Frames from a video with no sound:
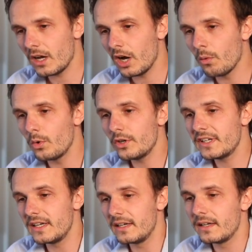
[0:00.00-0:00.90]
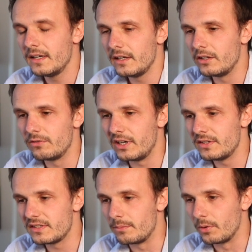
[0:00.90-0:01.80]
are working in a very
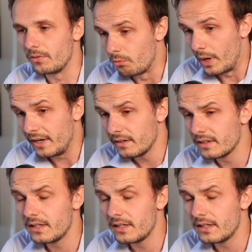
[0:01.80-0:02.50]
simple way.